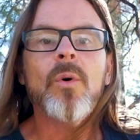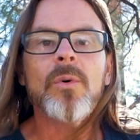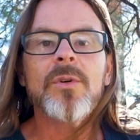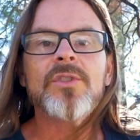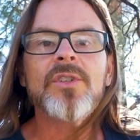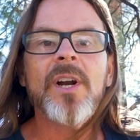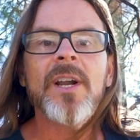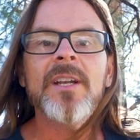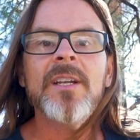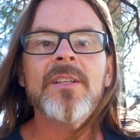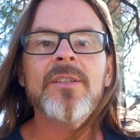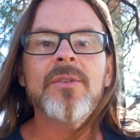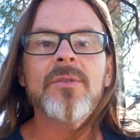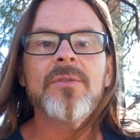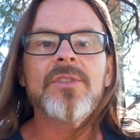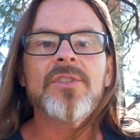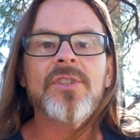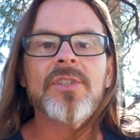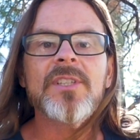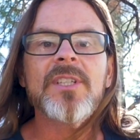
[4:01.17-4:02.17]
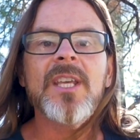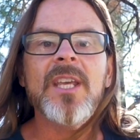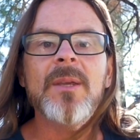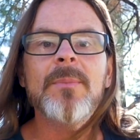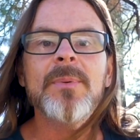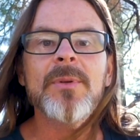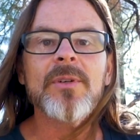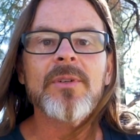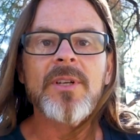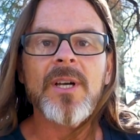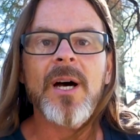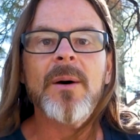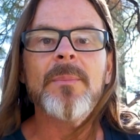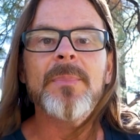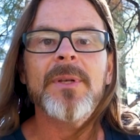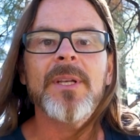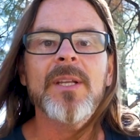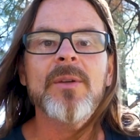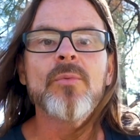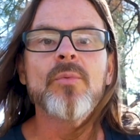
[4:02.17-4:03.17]
we're trying to do is just keep your
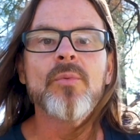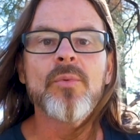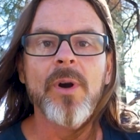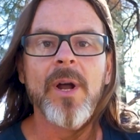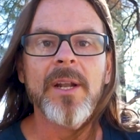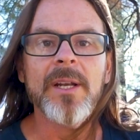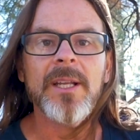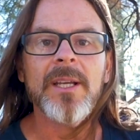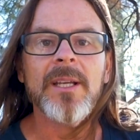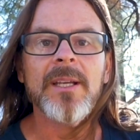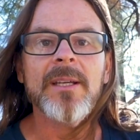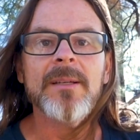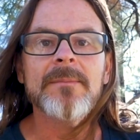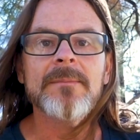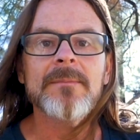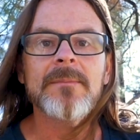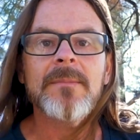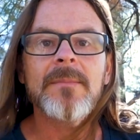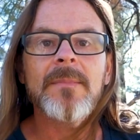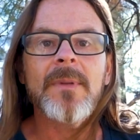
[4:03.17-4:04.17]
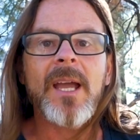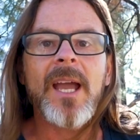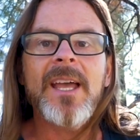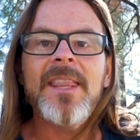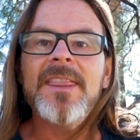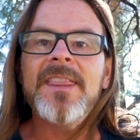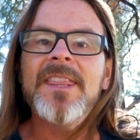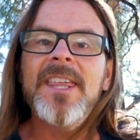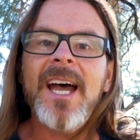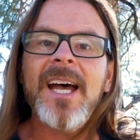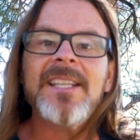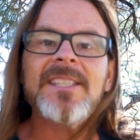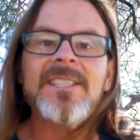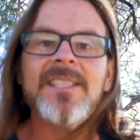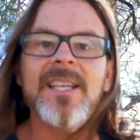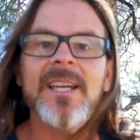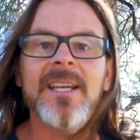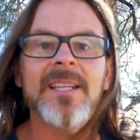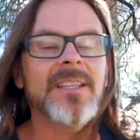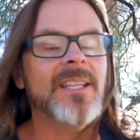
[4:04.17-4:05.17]
company running. And that's
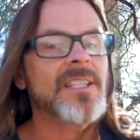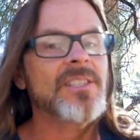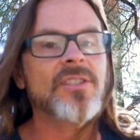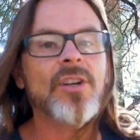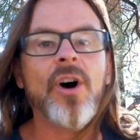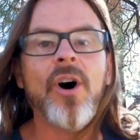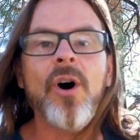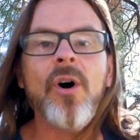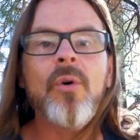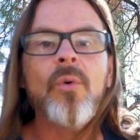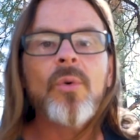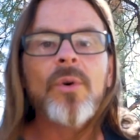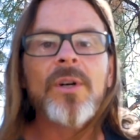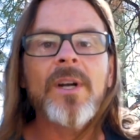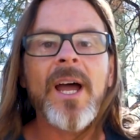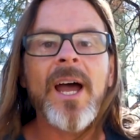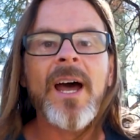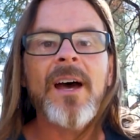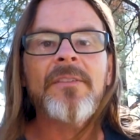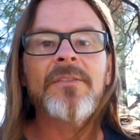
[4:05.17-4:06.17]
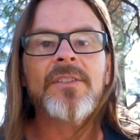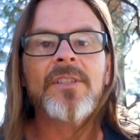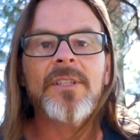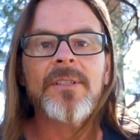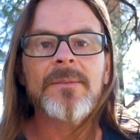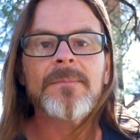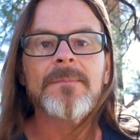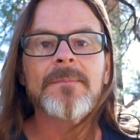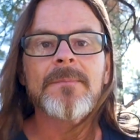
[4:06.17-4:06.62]
it. That's all we're after.